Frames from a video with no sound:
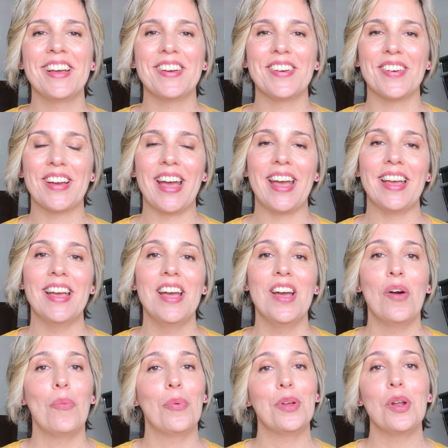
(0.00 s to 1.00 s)
Okay,
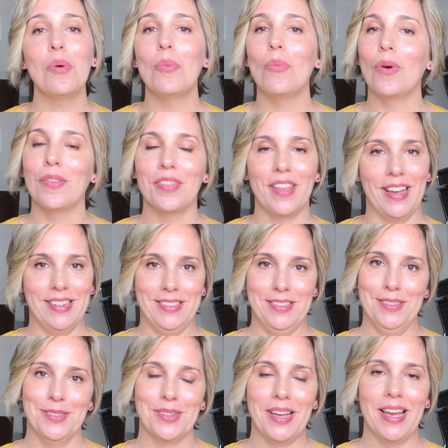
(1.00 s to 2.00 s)
we don't want that,
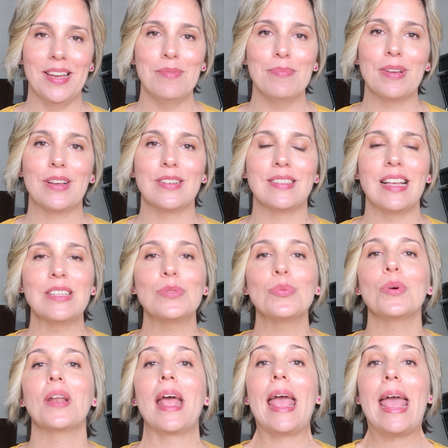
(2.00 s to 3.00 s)
okay? Because that's
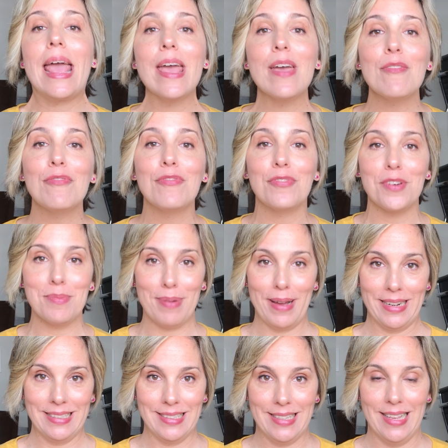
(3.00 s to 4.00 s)
what
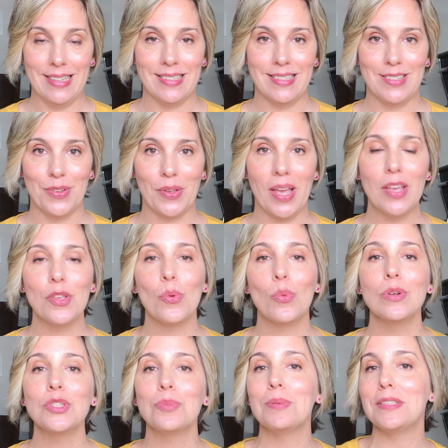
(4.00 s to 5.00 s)
everybody says, okay? You
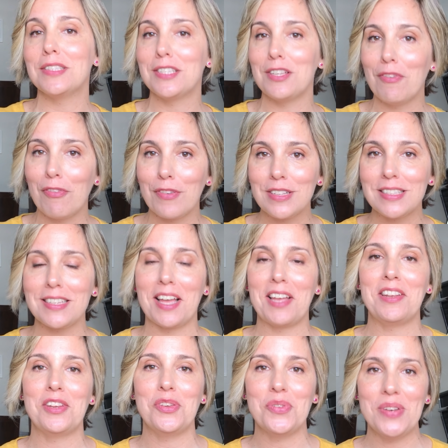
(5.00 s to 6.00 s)
want to be different
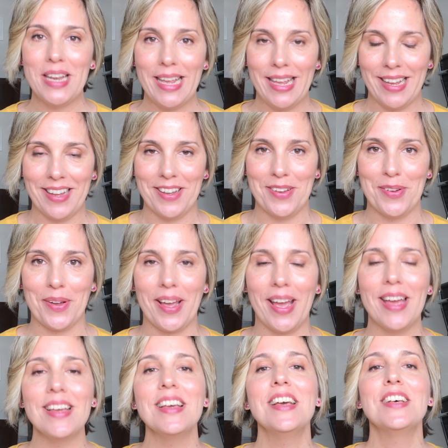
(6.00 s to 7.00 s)
and unique,
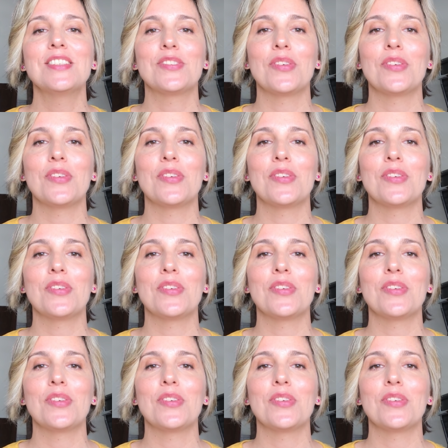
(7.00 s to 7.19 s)
okay?